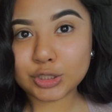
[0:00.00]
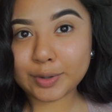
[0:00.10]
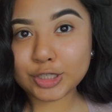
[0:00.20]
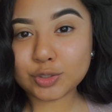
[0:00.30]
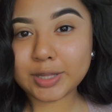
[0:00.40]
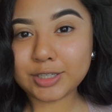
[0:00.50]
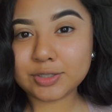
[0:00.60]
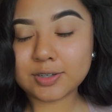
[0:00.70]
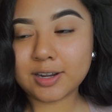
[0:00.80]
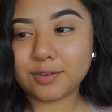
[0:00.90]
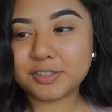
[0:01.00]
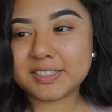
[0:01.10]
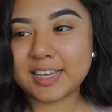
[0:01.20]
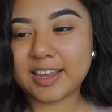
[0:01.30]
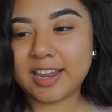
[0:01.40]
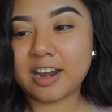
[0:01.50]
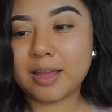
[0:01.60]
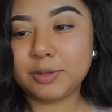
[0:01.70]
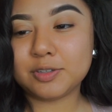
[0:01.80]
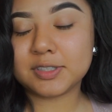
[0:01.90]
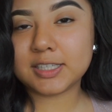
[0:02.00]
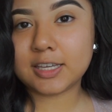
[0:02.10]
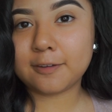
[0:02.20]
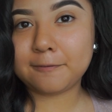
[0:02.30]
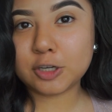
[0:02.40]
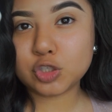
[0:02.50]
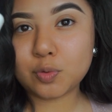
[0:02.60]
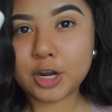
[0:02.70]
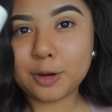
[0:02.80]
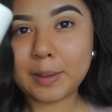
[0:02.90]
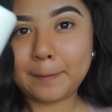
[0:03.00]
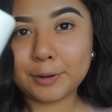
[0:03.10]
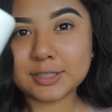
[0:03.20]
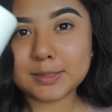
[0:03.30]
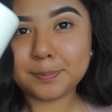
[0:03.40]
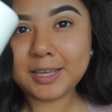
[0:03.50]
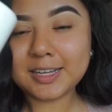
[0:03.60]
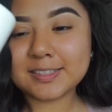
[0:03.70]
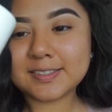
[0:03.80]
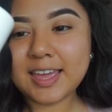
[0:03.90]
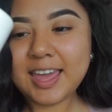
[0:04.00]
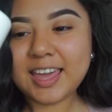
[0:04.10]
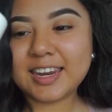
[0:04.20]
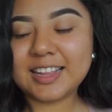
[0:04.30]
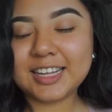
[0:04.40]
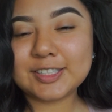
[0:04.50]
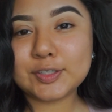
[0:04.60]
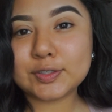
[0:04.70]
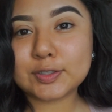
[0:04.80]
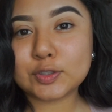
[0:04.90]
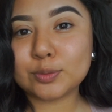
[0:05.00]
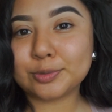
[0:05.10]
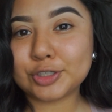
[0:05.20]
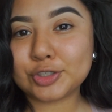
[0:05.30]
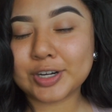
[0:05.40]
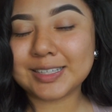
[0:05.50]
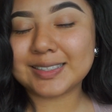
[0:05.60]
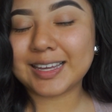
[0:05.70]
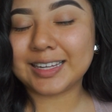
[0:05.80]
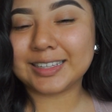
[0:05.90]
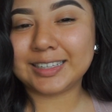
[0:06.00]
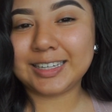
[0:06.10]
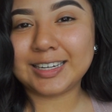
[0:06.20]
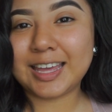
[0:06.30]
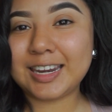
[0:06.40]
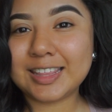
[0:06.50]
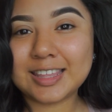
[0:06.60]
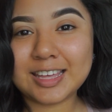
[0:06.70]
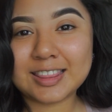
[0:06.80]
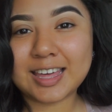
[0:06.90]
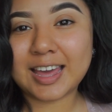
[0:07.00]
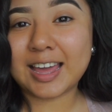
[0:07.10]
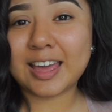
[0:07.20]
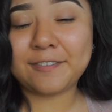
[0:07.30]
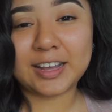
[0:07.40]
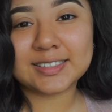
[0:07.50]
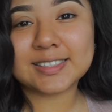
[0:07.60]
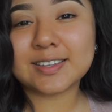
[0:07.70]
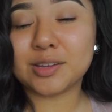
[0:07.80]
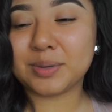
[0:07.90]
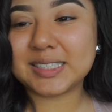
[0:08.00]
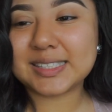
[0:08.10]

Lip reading: So I do like to start off with skincare. I'm using facial water by Burt's Bees, and I like to use this to moisturize and clean anything that I have excess on my